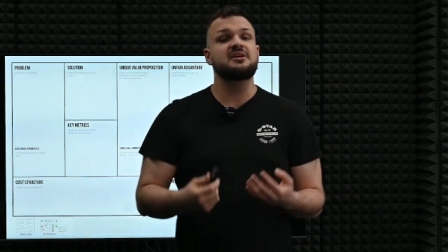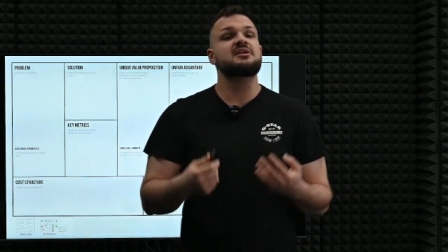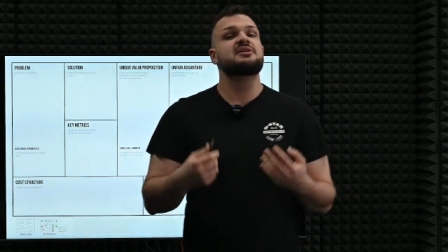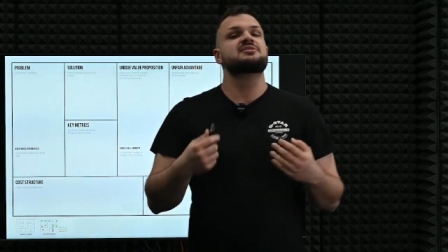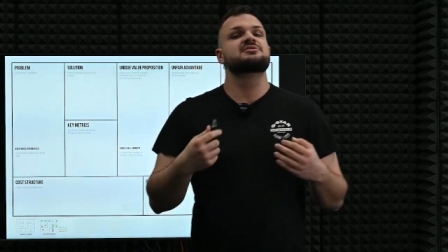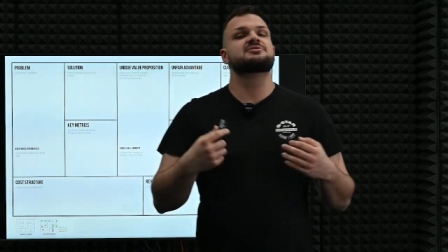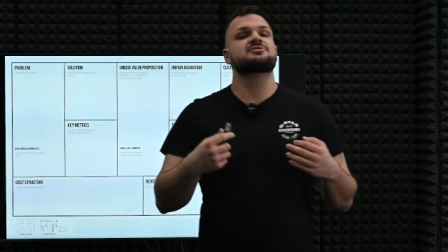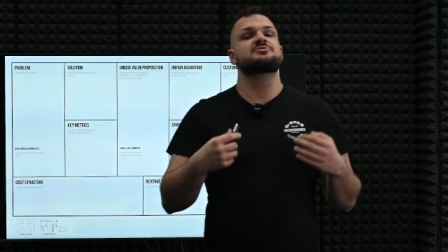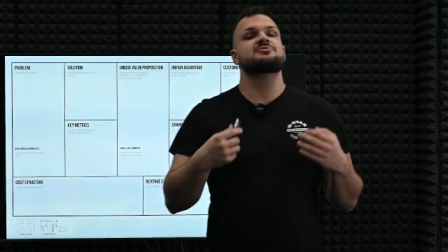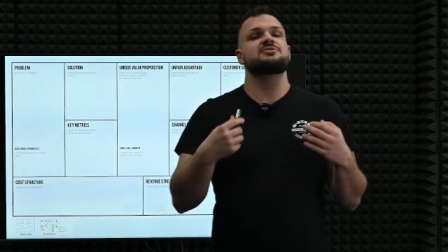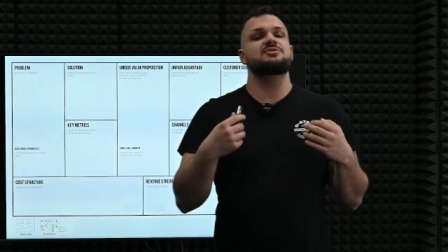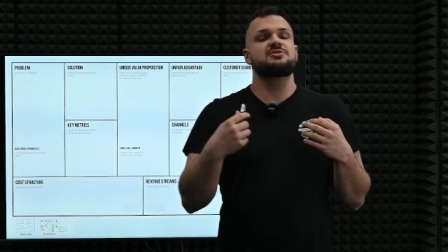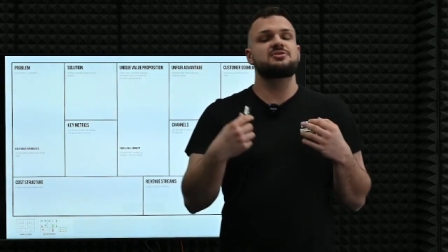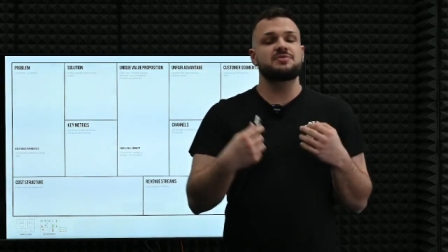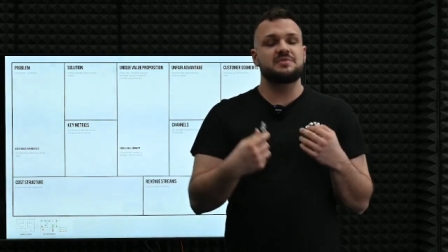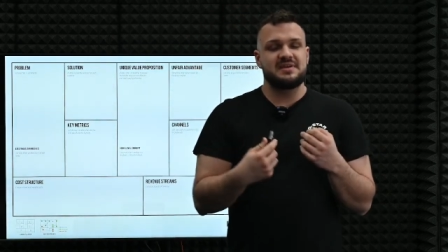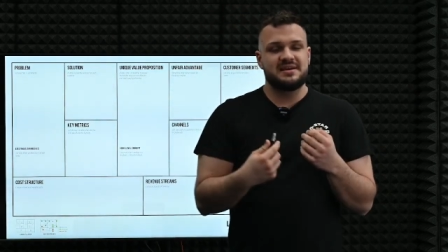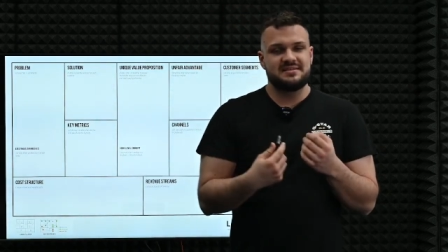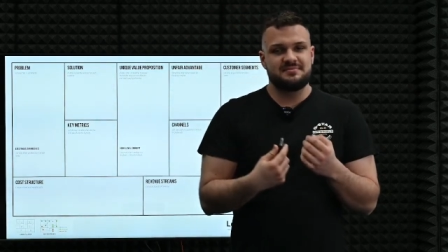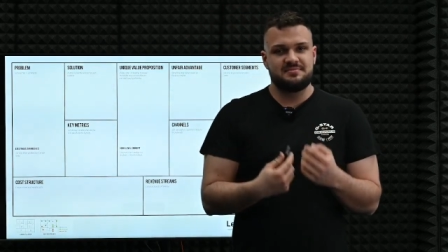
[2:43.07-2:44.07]
So you
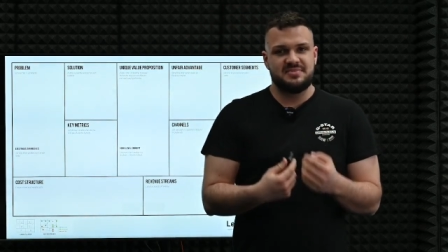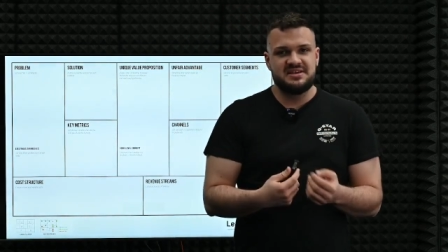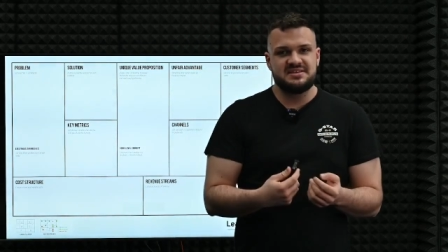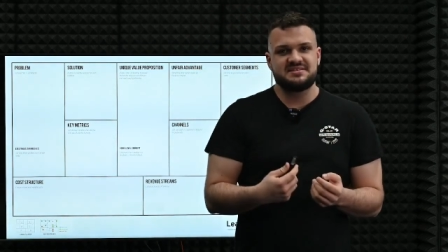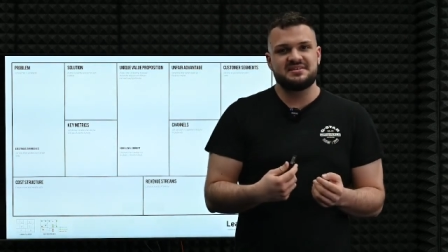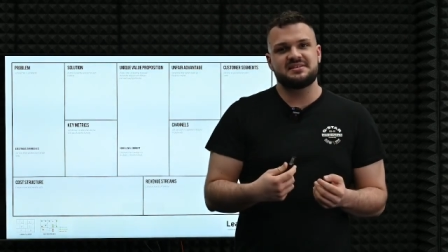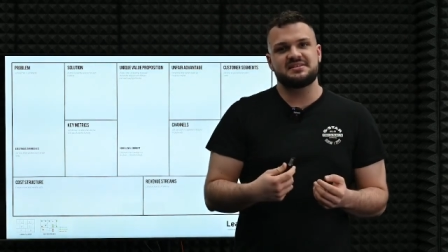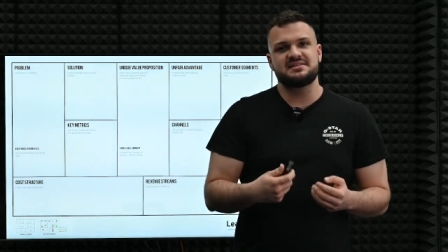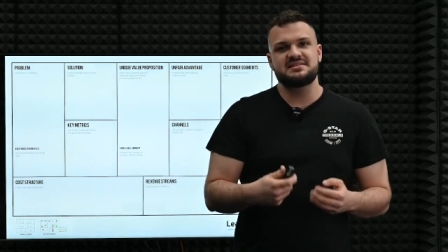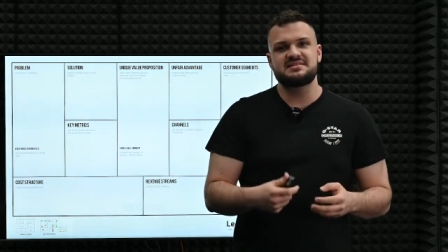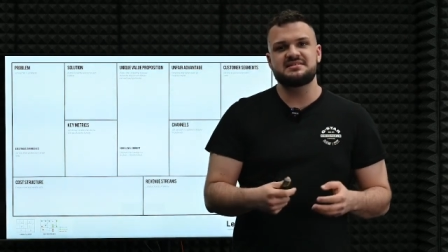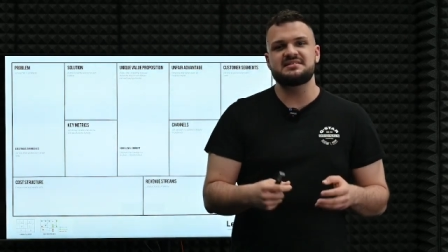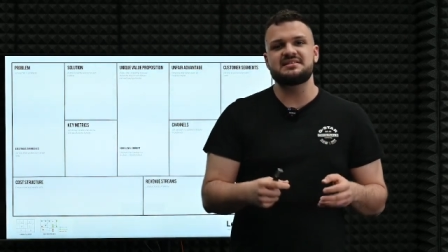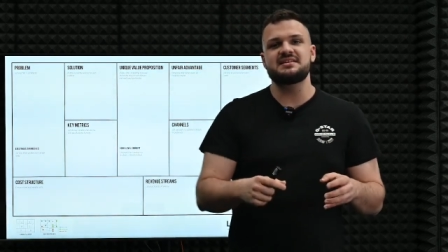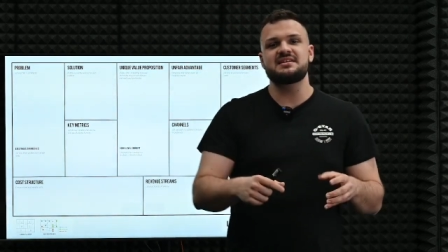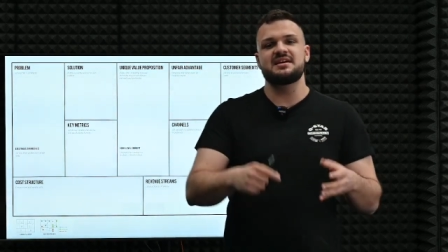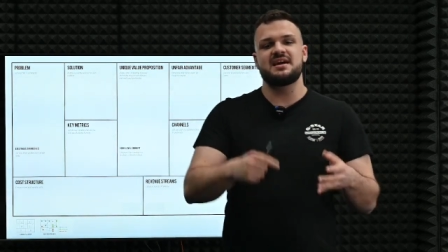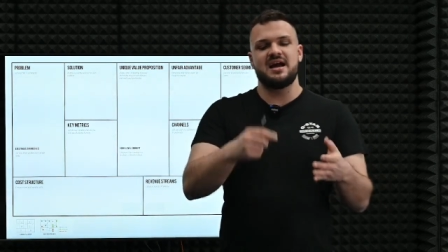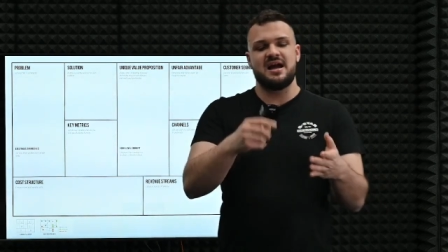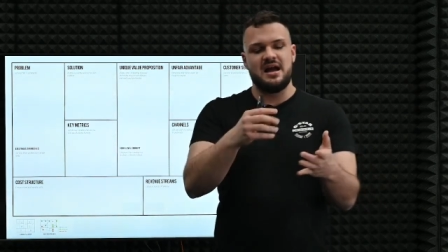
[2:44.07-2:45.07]
can basically
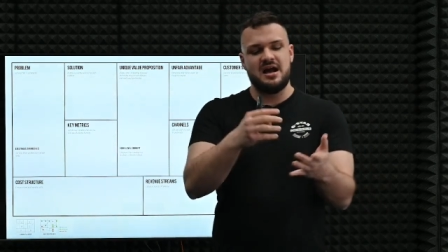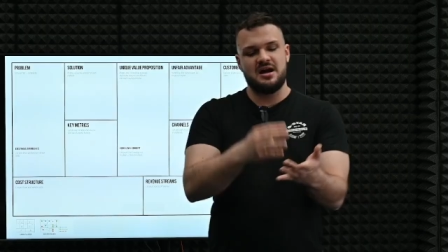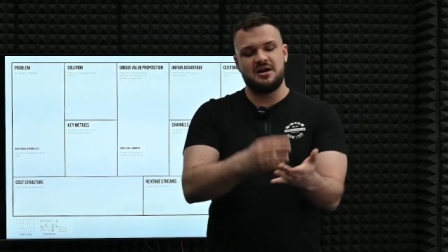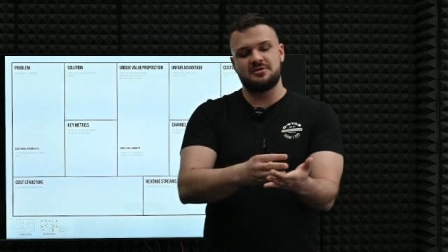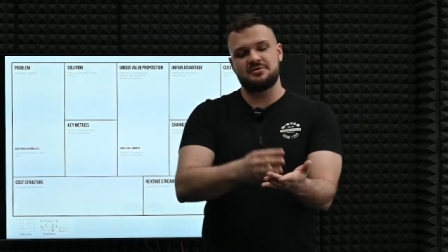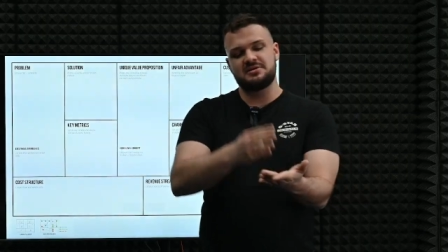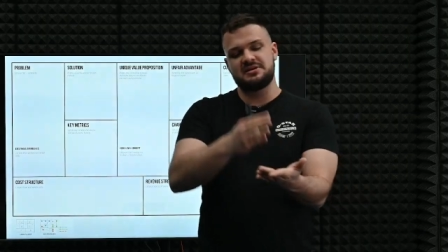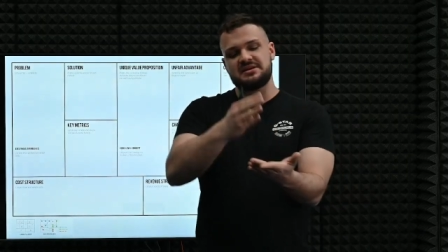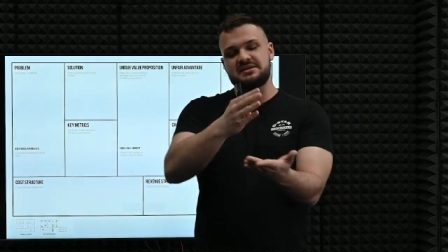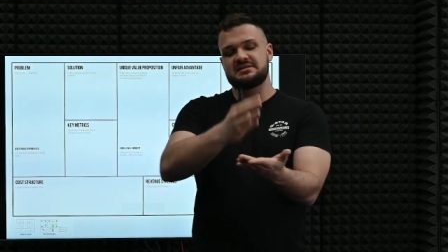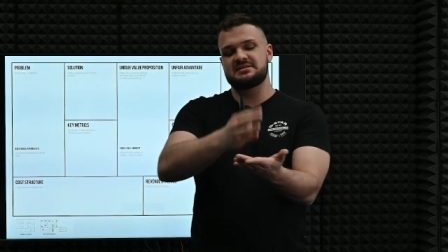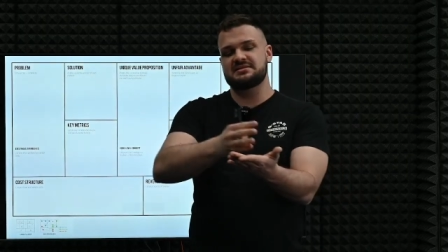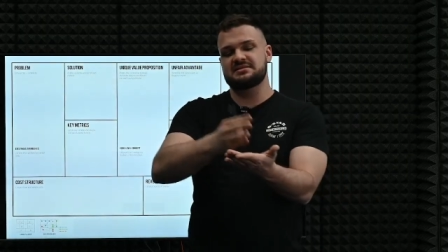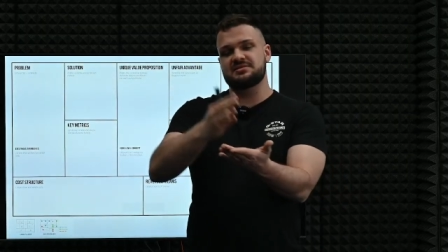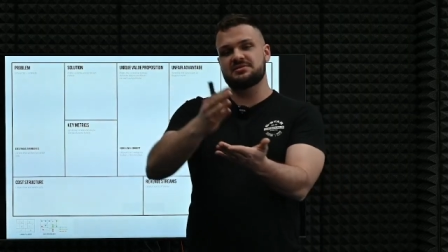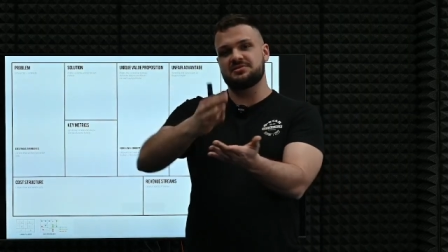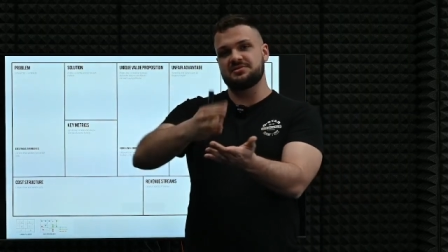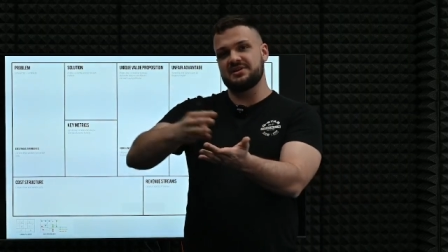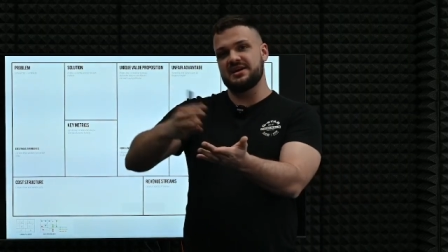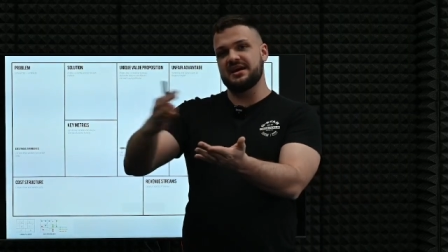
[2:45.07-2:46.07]
see how it's
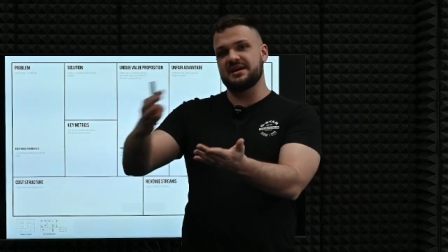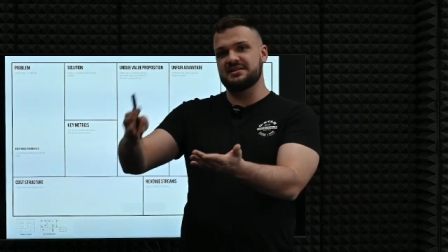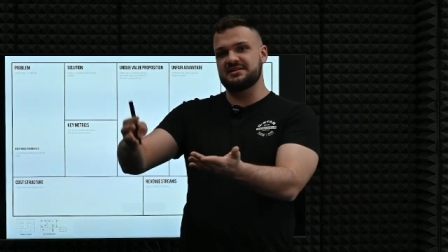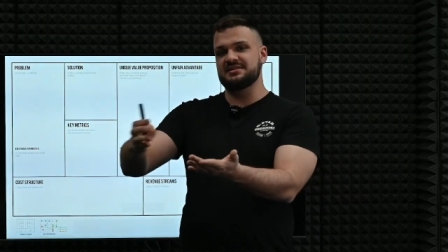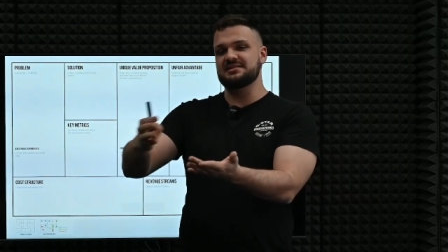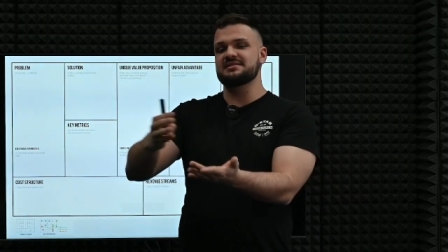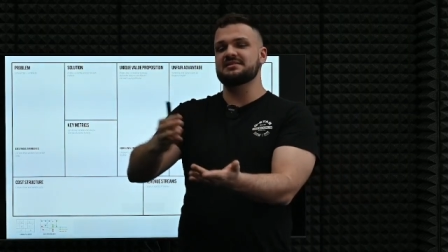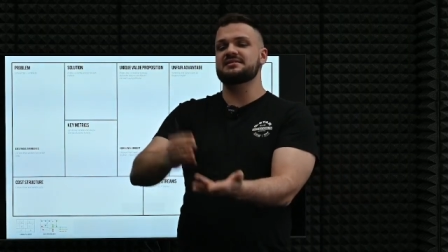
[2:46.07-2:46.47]
connected,